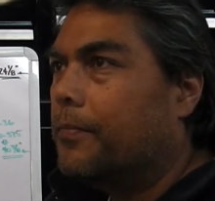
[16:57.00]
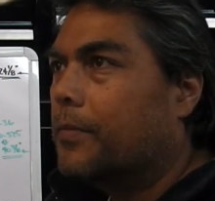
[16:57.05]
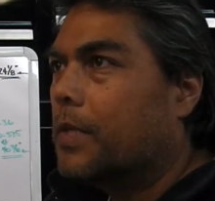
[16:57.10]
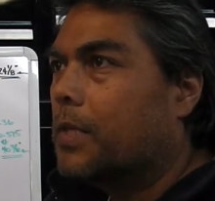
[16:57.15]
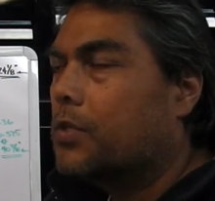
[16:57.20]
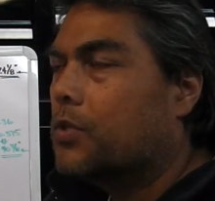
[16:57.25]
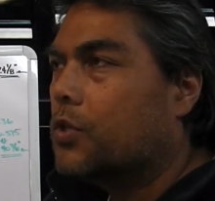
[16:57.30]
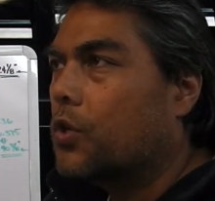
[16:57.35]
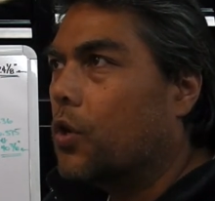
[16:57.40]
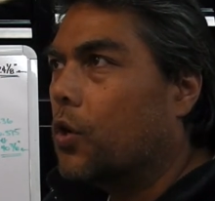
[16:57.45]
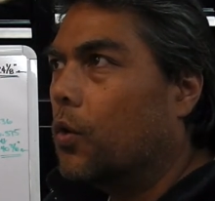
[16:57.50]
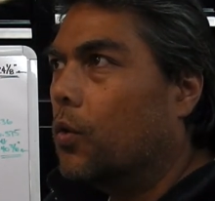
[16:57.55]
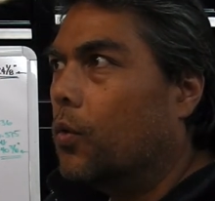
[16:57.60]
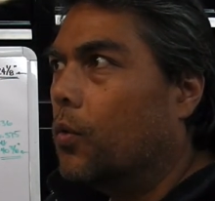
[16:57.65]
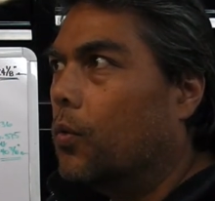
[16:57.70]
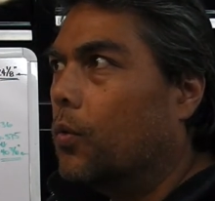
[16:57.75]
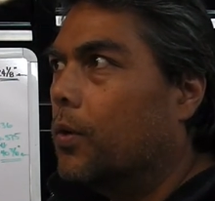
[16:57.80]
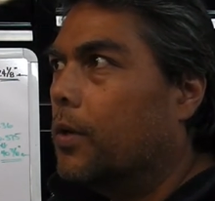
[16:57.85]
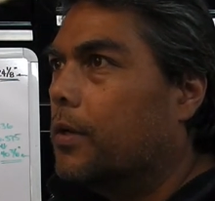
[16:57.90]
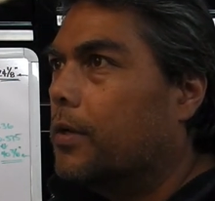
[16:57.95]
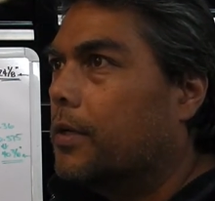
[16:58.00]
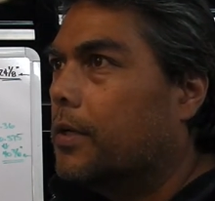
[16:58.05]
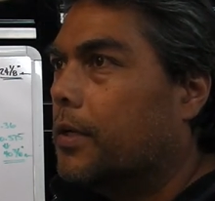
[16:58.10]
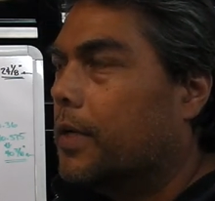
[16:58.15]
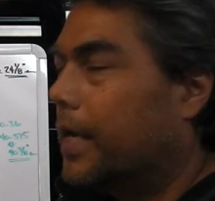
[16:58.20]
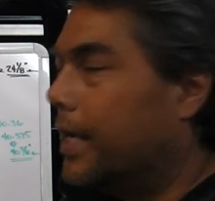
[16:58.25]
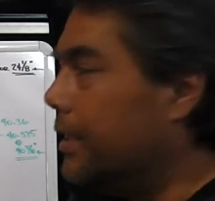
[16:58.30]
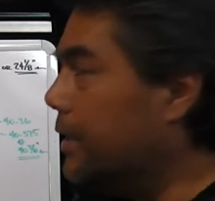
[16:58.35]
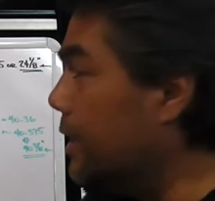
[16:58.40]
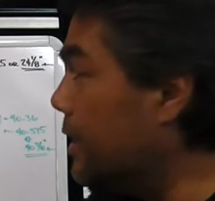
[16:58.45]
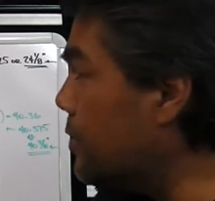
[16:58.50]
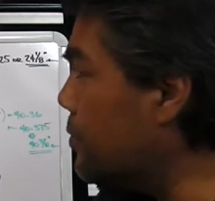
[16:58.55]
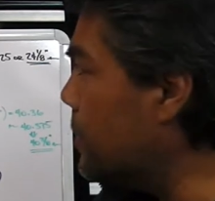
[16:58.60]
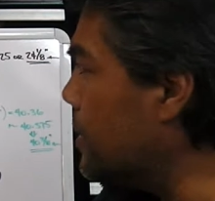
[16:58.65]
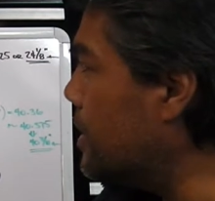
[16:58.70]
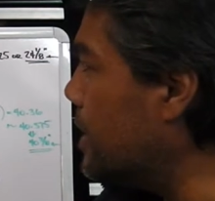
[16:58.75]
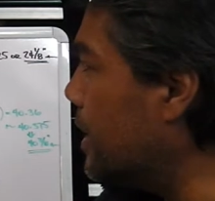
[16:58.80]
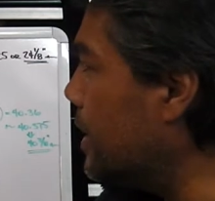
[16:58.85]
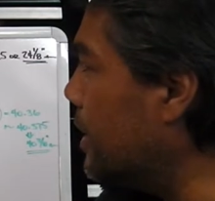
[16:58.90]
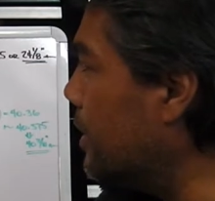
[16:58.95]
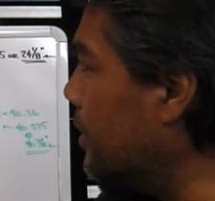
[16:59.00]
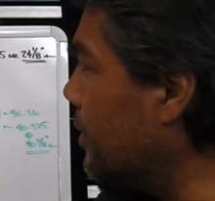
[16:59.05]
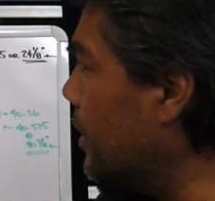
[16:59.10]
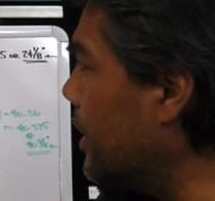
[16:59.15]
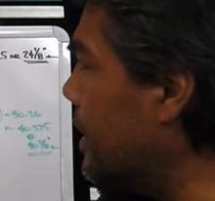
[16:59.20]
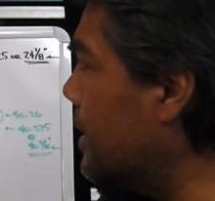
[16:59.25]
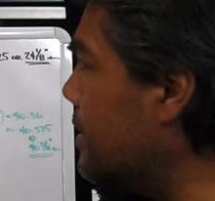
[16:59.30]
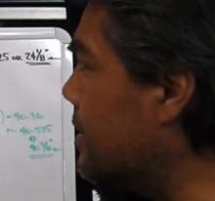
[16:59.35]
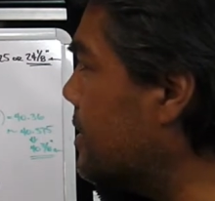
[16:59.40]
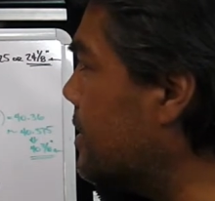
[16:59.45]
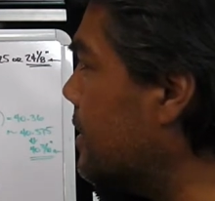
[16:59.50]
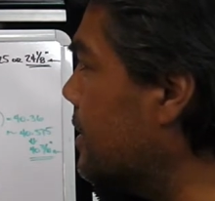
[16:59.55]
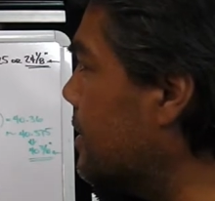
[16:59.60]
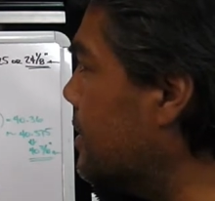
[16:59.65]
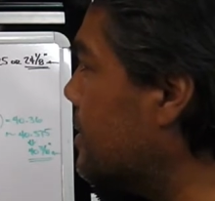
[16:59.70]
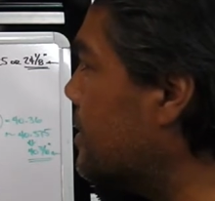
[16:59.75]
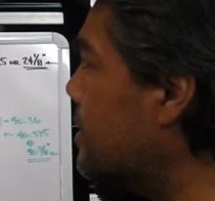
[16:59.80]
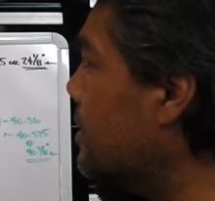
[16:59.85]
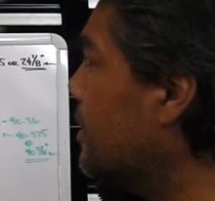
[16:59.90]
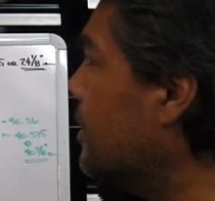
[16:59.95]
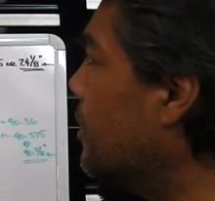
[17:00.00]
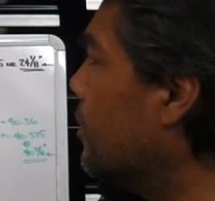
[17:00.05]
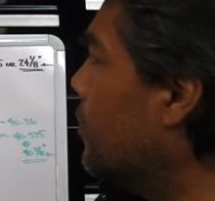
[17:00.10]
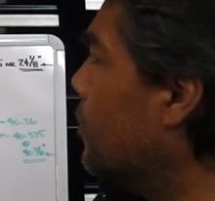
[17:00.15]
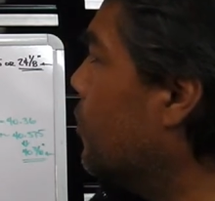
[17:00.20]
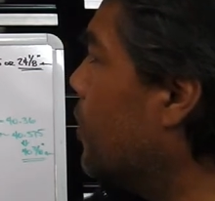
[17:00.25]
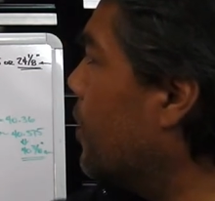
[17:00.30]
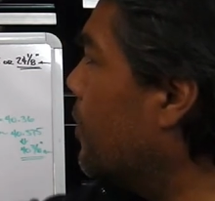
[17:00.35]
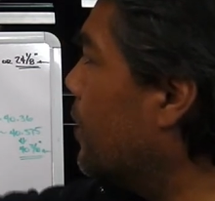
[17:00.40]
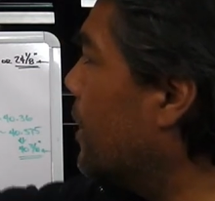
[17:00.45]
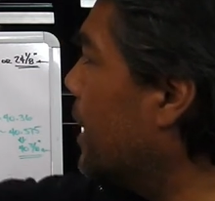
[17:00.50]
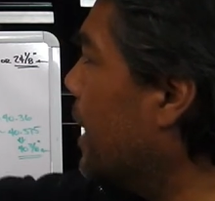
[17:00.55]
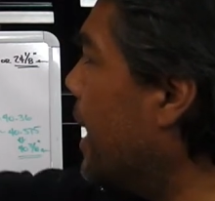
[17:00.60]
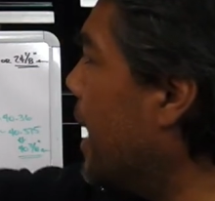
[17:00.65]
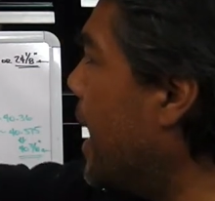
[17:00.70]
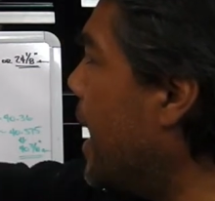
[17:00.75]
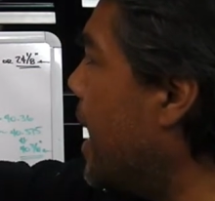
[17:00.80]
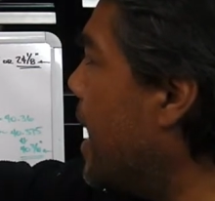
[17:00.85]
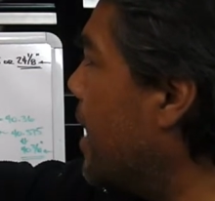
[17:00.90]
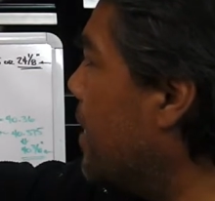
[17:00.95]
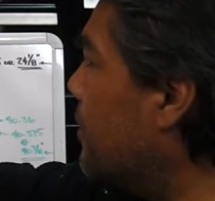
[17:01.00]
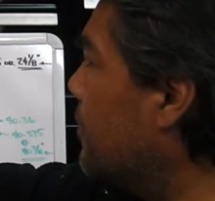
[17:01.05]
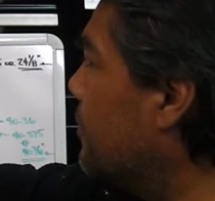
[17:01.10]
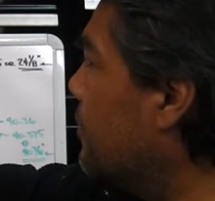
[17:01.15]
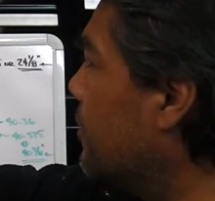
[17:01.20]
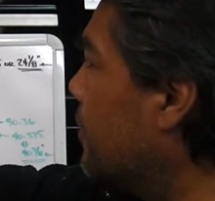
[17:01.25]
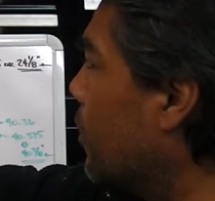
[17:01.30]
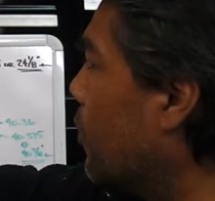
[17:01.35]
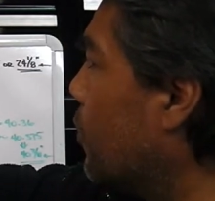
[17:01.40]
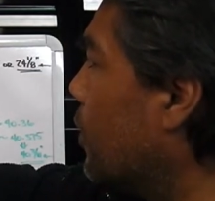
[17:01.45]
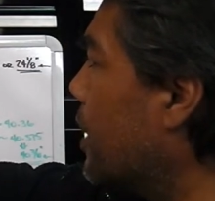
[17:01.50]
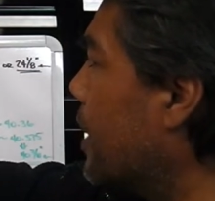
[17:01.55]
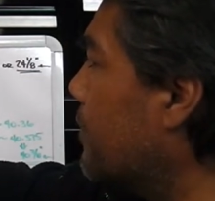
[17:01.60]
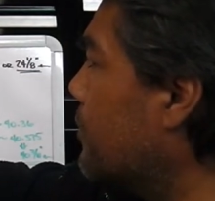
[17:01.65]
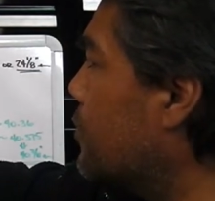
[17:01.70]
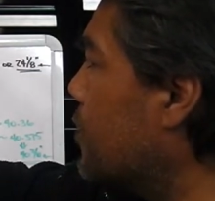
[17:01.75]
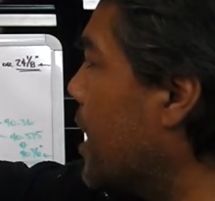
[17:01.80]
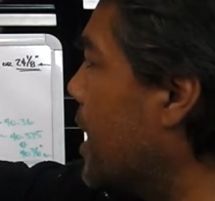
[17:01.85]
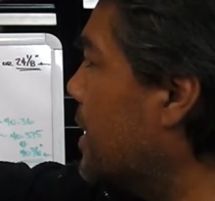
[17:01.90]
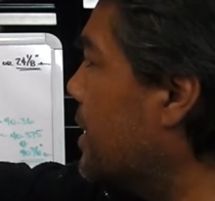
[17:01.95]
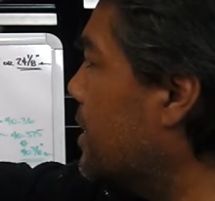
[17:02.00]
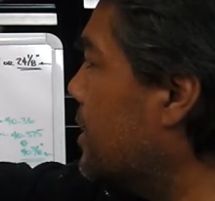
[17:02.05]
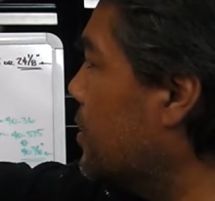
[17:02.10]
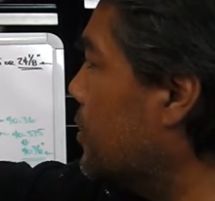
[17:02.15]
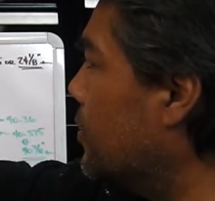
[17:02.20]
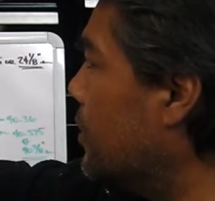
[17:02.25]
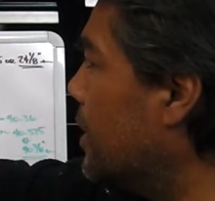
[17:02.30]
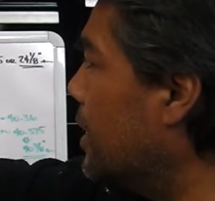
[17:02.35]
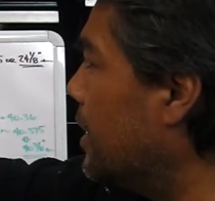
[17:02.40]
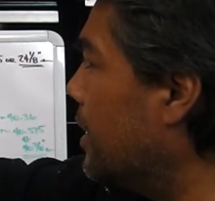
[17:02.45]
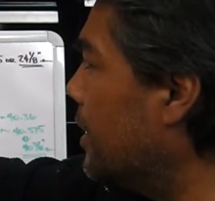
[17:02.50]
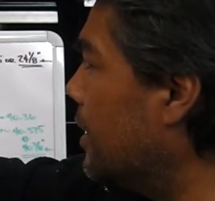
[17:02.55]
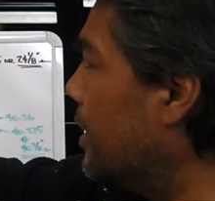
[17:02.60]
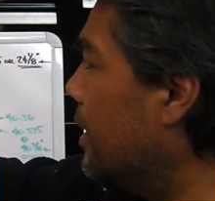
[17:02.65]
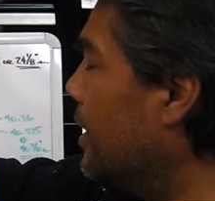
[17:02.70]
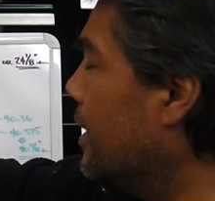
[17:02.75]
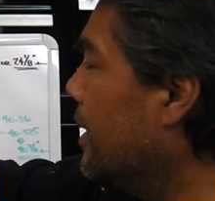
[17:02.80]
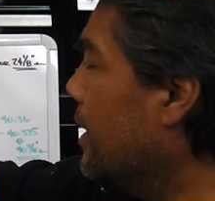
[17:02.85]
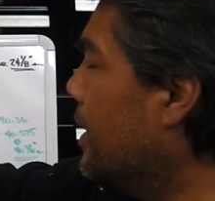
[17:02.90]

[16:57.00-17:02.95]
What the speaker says: So in this particular instance, what we have, or what I've tried to do here,